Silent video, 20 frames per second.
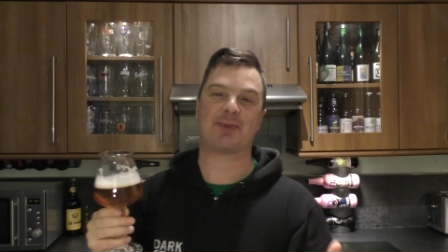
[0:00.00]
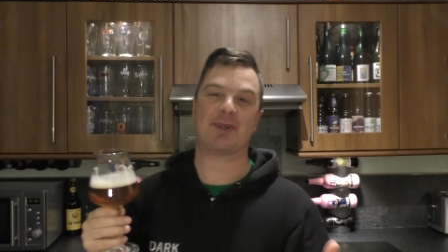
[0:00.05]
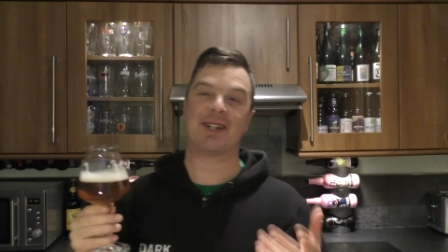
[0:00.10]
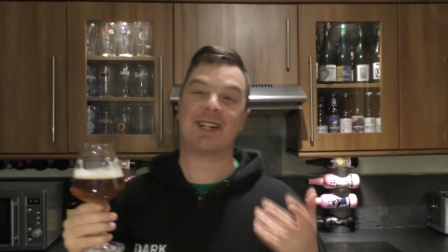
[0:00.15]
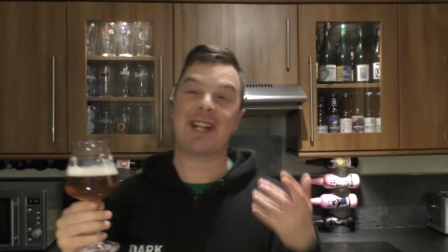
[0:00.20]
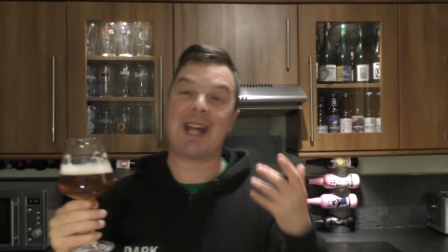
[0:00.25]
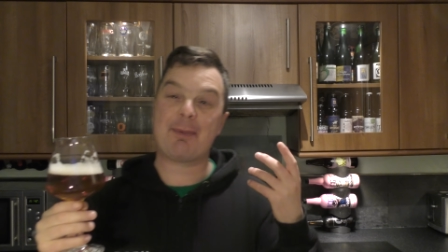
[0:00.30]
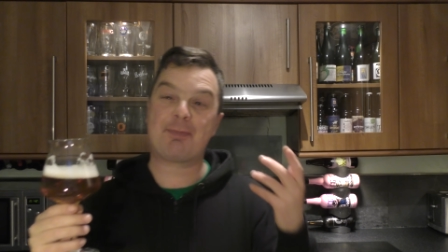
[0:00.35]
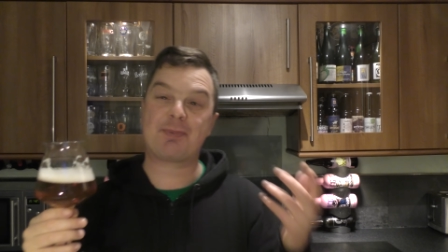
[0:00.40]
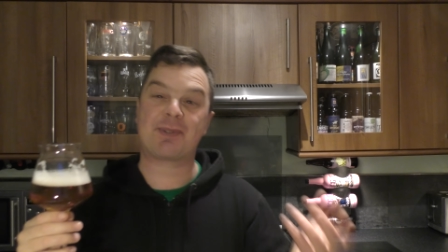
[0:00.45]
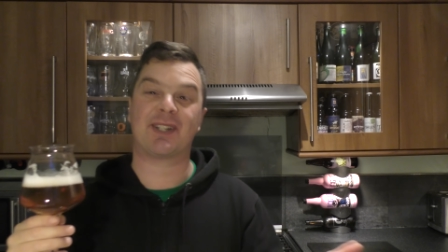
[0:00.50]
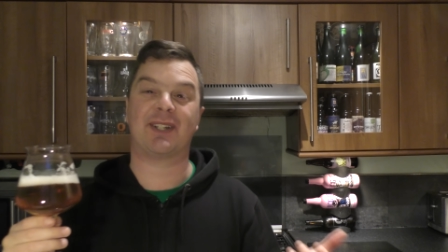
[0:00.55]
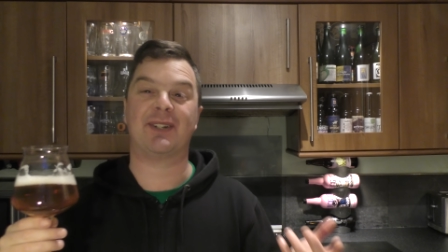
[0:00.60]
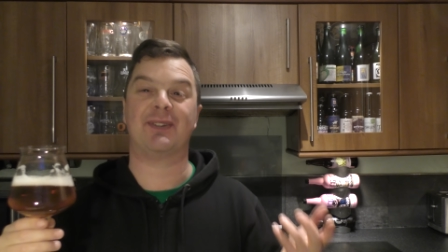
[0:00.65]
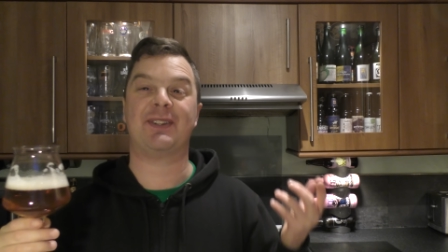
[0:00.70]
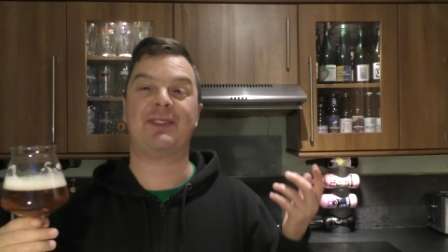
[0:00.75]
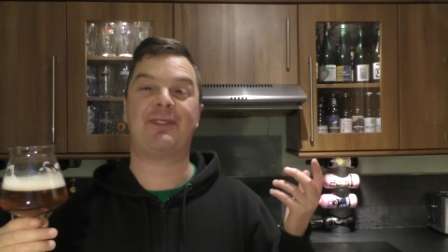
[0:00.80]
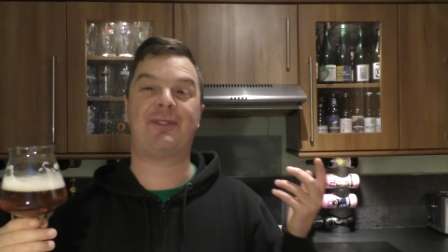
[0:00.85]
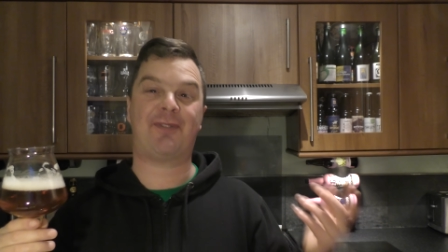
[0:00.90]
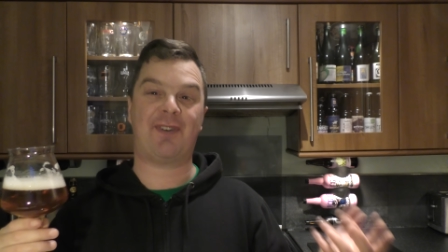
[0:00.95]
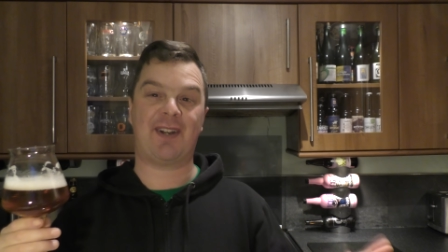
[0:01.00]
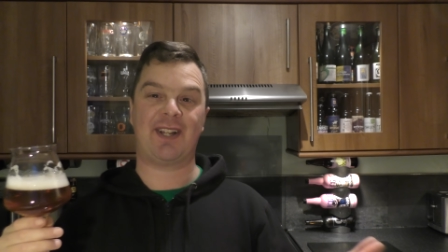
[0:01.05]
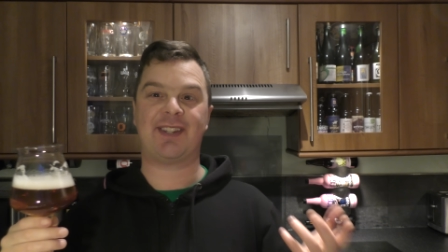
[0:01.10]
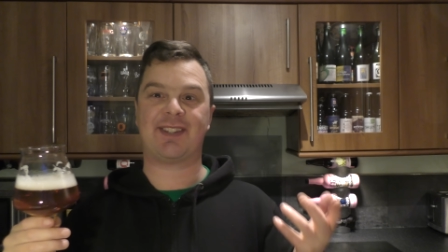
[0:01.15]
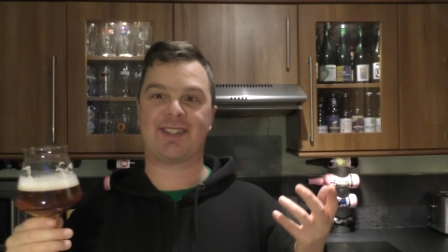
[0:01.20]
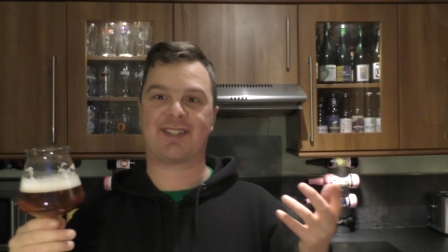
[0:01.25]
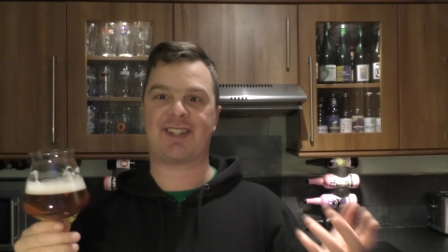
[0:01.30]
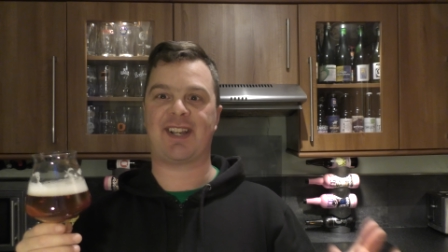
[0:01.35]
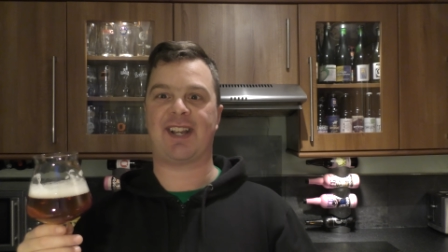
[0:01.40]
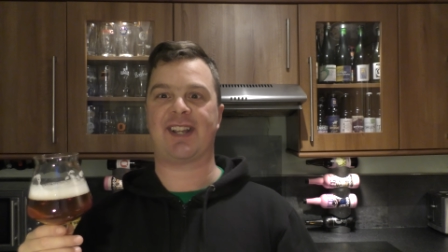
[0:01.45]
what an absolutely
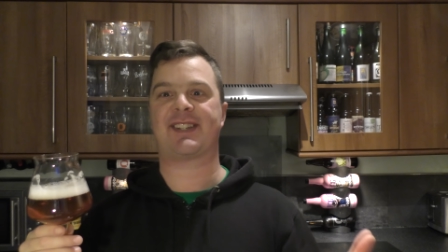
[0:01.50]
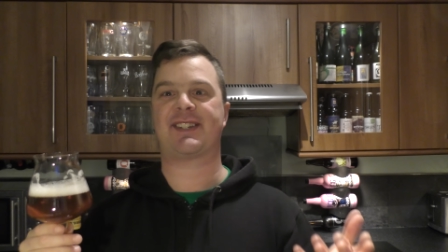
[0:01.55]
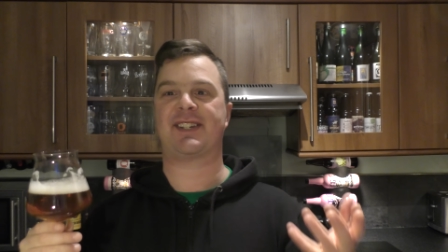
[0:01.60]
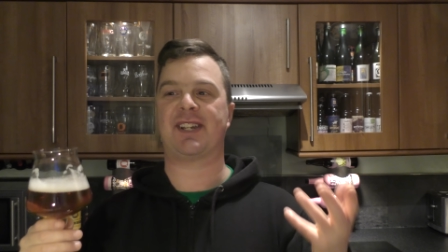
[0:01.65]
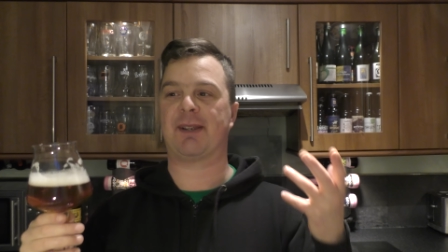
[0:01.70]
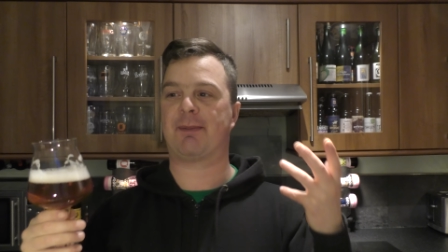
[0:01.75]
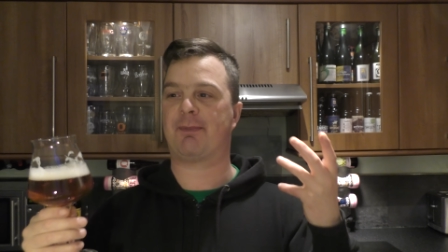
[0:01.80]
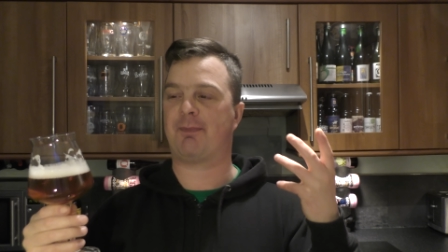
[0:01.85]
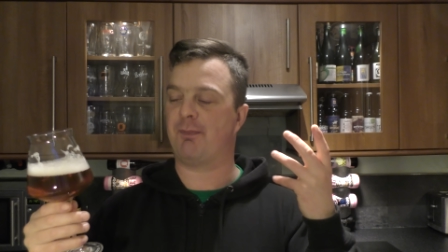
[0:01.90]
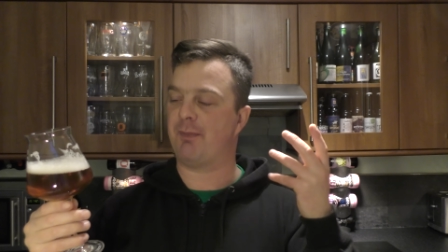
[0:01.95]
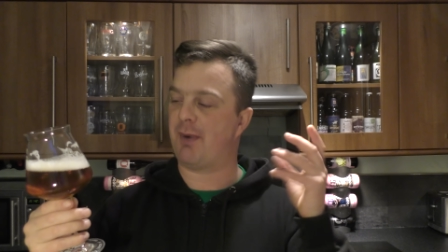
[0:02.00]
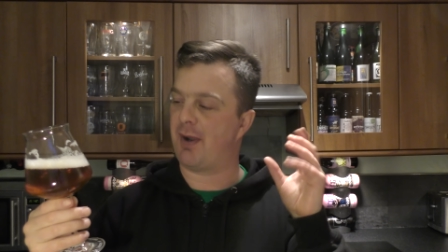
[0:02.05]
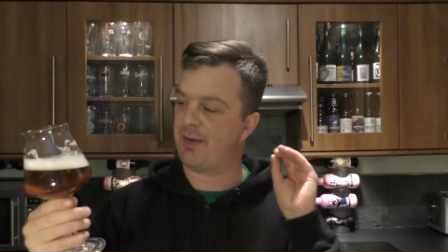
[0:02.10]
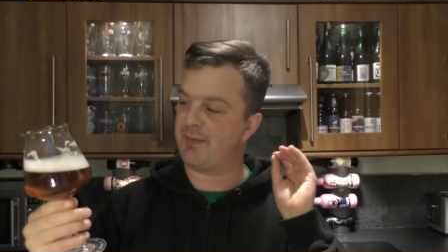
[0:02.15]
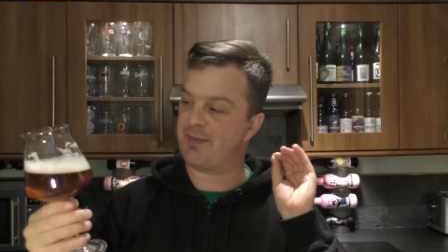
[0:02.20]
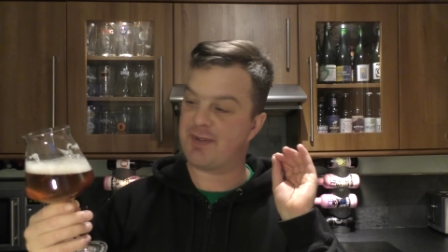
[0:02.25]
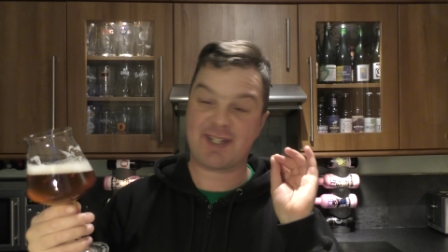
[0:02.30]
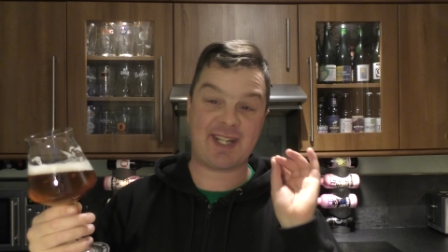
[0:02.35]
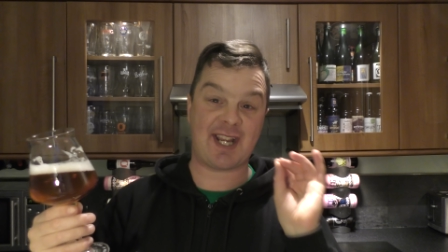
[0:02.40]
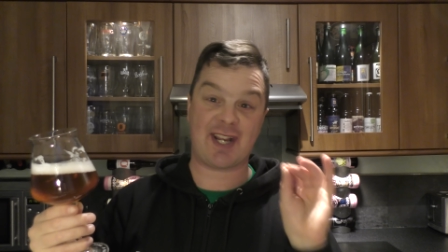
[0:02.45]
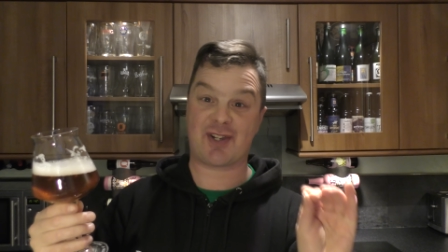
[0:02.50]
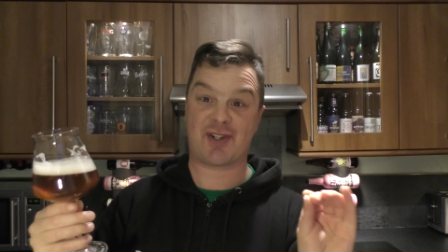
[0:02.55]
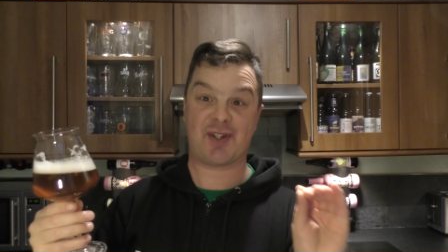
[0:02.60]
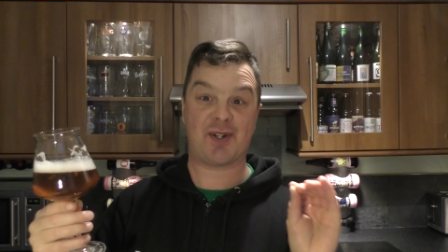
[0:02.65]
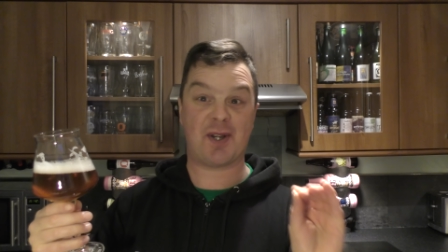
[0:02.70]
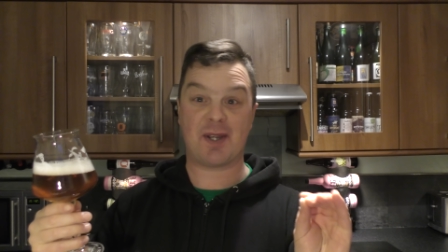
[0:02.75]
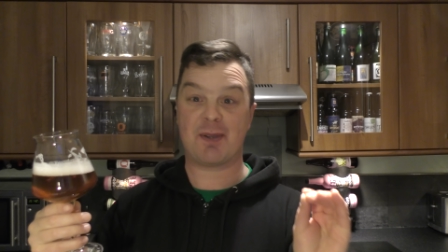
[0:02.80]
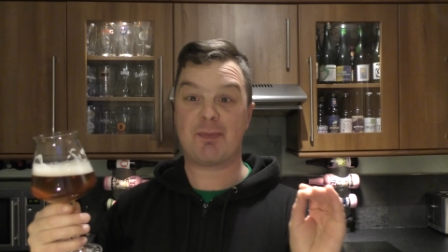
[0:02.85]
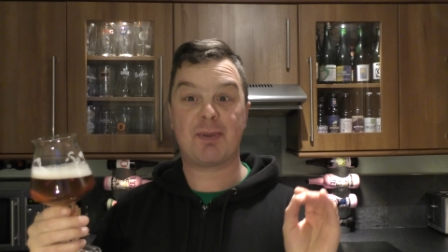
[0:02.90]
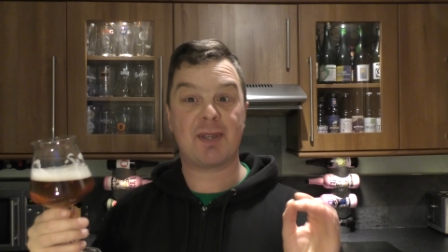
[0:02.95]
fantastic Session
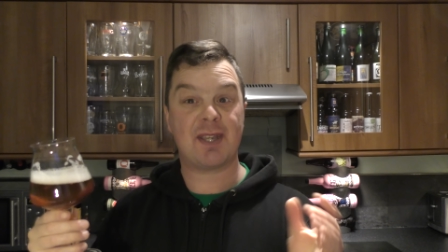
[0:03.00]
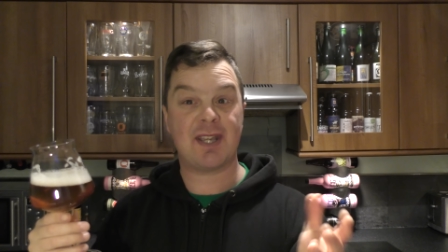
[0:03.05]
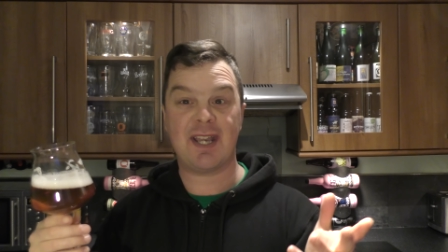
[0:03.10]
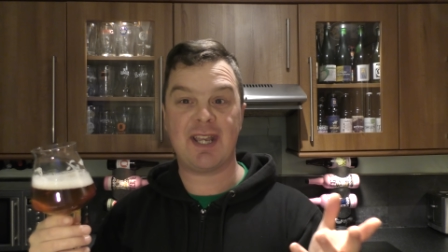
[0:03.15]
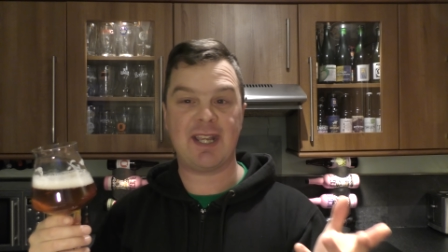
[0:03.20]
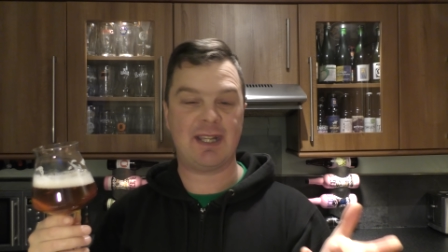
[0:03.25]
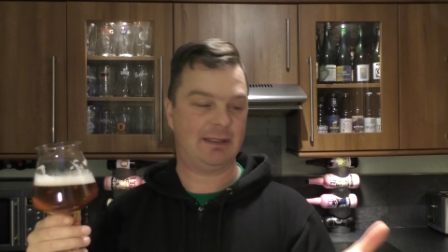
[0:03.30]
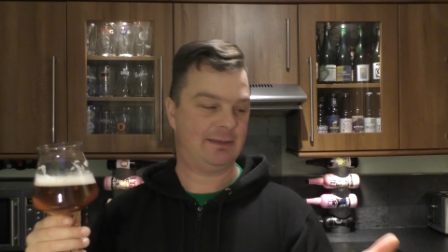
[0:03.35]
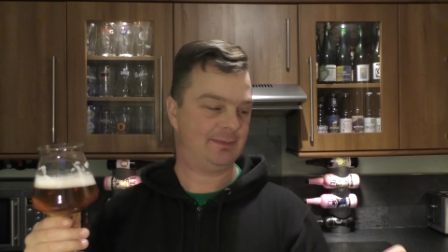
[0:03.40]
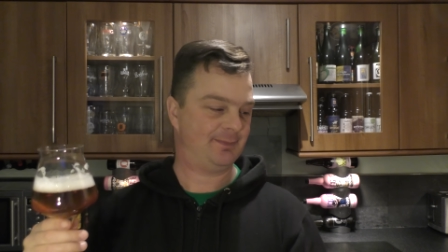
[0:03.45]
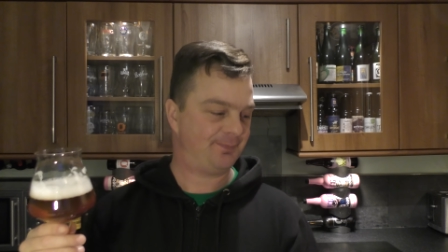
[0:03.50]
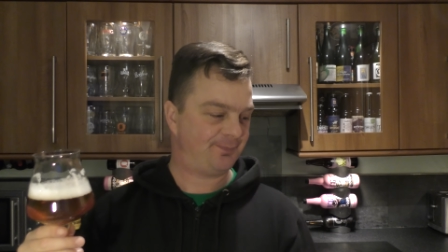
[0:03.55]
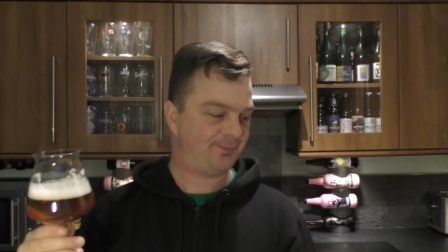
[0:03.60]
I P A.